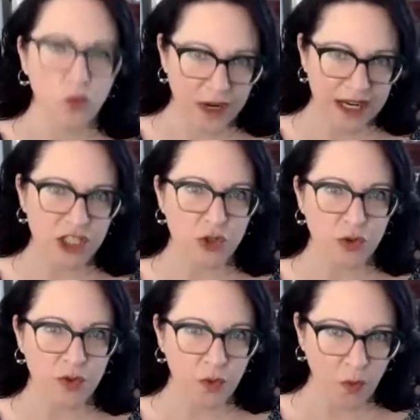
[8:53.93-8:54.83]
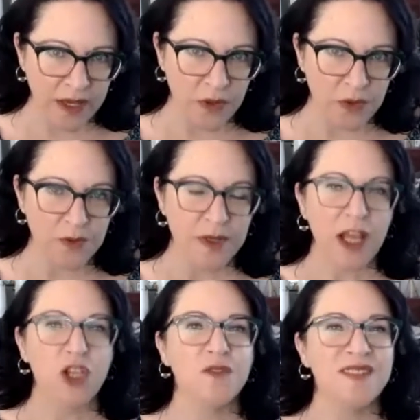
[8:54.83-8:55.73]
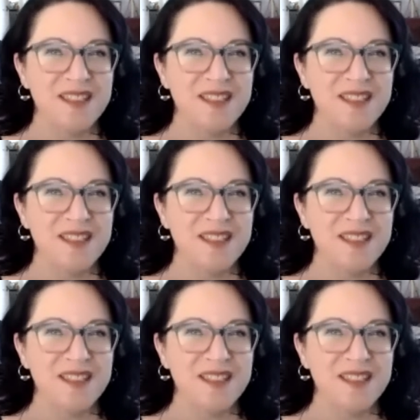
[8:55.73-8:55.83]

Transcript: redo the wheel. Yes. You've